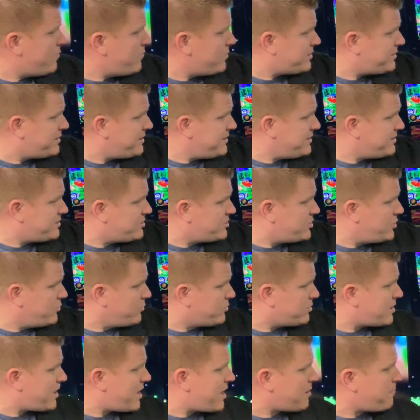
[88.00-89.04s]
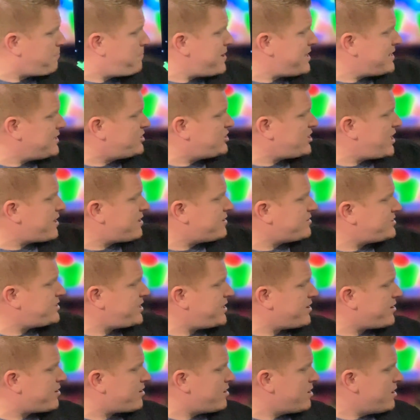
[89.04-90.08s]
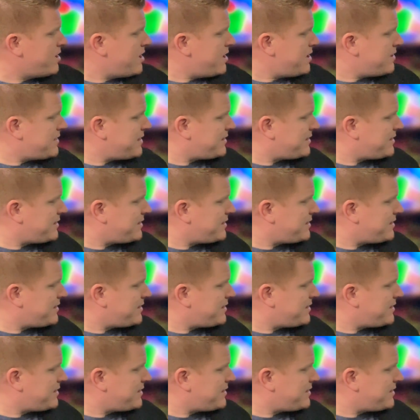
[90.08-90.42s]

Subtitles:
with these 2 cockpit chairs here